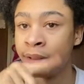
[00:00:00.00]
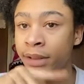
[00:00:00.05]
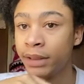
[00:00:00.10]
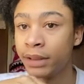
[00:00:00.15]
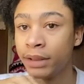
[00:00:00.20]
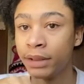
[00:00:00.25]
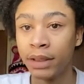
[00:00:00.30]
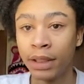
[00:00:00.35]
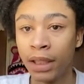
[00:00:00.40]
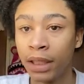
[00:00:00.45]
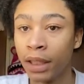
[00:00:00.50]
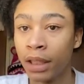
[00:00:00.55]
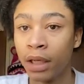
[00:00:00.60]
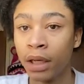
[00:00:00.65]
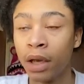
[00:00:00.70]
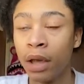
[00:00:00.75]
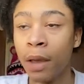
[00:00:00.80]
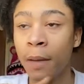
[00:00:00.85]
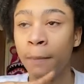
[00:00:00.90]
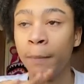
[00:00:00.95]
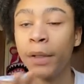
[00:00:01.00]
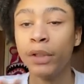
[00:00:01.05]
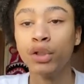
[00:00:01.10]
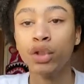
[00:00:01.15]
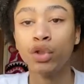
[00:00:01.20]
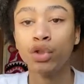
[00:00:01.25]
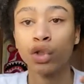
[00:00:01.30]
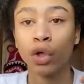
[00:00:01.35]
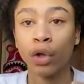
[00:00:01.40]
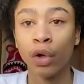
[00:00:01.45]
yeah, make sure
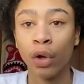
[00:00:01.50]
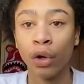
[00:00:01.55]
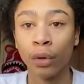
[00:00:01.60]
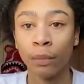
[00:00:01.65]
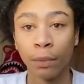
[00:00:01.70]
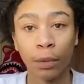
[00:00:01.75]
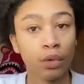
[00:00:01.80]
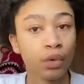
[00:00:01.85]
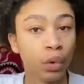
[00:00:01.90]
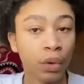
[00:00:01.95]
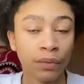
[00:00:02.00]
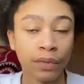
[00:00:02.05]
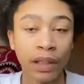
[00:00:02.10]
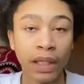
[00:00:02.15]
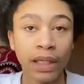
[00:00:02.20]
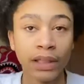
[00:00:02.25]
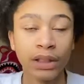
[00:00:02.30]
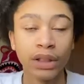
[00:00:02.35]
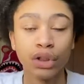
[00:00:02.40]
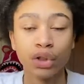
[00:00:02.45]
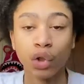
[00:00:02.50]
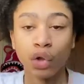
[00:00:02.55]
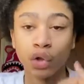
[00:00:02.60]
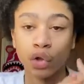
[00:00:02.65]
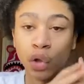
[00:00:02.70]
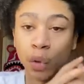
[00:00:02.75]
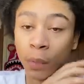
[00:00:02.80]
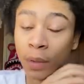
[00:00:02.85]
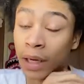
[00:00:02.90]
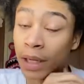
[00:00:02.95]
you turn on the post notifications so you
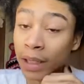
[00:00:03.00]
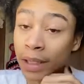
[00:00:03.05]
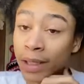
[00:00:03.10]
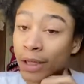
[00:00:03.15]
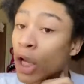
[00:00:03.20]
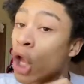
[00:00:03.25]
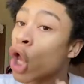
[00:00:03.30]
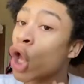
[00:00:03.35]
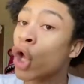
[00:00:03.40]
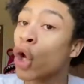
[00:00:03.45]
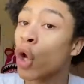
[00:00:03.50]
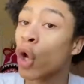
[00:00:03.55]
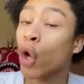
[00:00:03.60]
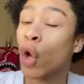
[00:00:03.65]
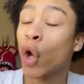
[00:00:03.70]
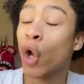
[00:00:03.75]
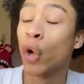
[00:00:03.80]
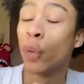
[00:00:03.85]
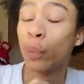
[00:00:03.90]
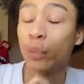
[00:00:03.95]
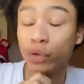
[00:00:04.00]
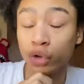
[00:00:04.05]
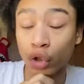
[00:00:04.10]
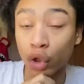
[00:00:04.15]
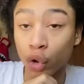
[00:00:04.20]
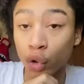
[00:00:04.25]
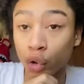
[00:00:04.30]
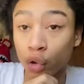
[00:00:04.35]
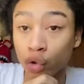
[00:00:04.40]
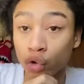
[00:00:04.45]
know when
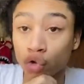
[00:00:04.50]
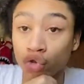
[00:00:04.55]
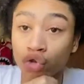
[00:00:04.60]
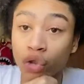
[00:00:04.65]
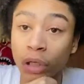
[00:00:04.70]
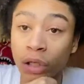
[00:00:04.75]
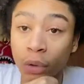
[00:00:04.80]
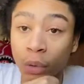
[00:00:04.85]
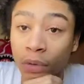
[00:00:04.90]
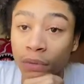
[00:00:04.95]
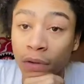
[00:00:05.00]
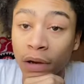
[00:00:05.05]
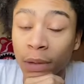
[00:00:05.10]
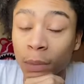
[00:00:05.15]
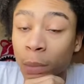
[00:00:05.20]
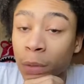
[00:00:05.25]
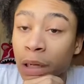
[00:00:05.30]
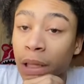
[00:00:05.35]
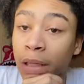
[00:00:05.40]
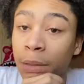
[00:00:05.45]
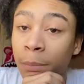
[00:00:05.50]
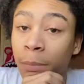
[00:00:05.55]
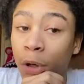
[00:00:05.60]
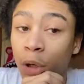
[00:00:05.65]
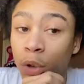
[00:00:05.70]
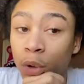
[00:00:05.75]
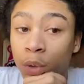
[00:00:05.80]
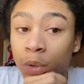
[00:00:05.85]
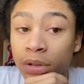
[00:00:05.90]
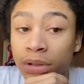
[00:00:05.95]
you get notified when I
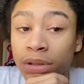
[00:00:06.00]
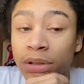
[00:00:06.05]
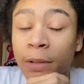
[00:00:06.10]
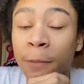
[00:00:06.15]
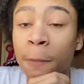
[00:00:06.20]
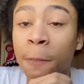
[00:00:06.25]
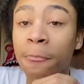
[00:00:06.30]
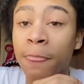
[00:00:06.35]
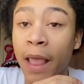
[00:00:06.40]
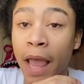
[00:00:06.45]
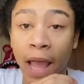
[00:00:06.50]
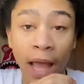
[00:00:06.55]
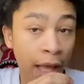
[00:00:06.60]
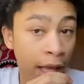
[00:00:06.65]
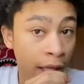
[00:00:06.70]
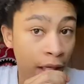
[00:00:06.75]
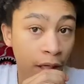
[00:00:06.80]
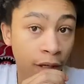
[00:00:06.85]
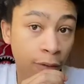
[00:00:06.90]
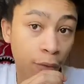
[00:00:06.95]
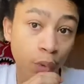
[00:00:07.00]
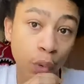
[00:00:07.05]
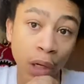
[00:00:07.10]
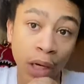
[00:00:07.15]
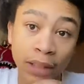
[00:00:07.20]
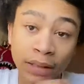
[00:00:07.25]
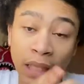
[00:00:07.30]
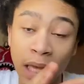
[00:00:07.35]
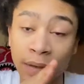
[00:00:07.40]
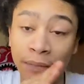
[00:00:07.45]
post. And if you
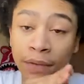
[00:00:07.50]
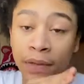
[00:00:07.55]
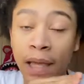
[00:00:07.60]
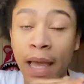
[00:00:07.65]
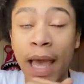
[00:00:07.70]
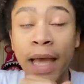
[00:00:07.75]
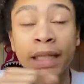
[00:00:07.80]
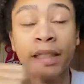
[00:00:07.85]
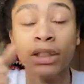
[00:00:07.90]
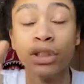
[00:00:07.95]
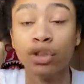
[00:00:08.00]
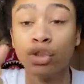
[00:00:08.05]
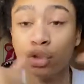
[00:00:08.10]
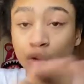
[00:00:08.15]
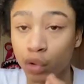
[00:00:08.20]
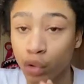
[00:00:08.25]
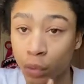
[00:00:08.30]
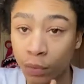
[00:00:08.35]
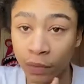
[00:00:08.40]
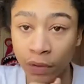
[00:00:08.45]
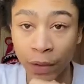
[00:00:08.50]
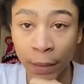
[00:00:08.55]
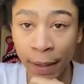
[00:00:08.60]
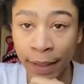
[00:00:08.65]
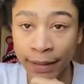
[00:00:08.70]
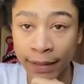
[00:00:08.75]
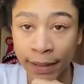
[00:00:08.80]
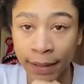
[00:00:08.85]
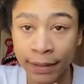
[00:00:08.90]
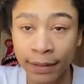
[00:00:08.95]
guys have any YouTube video
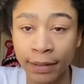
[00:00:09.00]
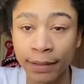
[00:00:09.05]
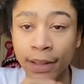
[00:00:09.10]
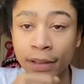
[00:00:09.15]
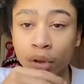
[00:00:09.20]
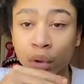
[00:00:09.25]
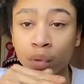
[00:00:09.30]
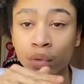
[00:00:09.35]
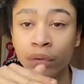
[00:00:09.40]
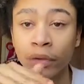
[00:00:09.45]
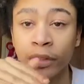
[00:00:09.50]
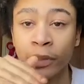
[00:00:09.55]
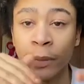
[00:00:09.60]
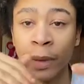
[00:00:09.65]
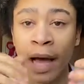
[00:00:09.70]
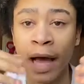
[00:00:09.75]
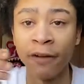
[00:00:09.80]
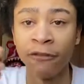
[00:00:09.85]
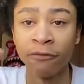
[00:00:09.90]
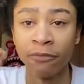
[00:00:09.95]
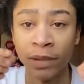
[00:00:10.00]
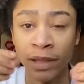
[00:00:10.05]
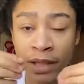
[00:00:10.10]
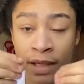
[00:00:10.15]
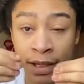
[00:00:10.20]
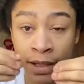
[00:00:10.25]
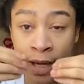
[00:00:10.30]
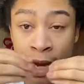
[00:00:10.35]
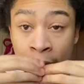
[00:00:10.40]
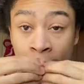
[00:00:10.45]
ideas, because that's the only reason why I have been
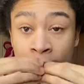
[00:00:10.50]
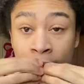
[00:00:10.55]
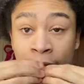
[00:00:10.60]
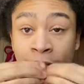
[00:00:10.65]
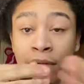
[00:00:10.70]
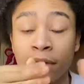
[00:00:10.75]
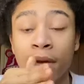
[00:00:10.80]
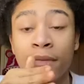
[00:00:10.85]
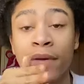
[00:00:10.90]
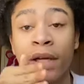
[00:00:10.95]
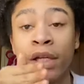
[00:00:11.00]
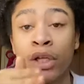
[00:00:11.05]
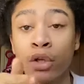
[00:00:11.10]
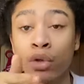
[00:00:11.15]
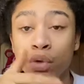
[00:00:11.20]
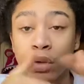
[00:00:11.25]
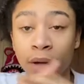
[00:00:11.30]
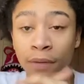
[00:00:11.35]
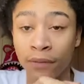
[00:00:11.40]
inactive. If you have any YouTube